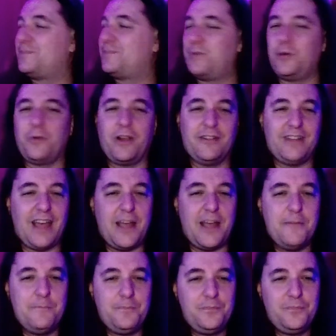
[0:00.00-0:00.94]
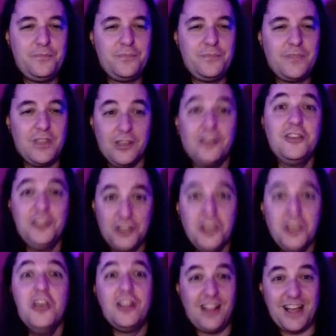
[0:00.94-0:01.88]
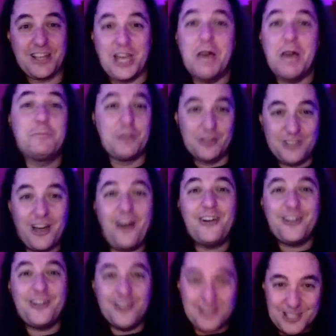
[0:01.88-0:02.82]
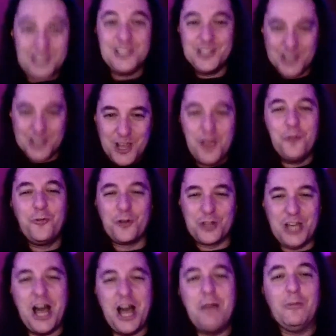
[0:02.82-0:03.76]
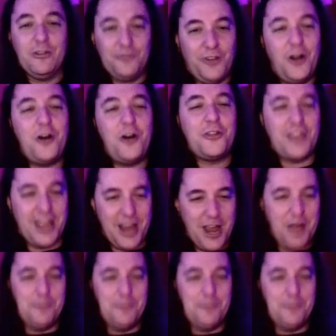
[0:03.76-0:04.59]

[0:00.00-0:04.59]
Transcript: been a weird day. Lock up your daughters, we're coming for them.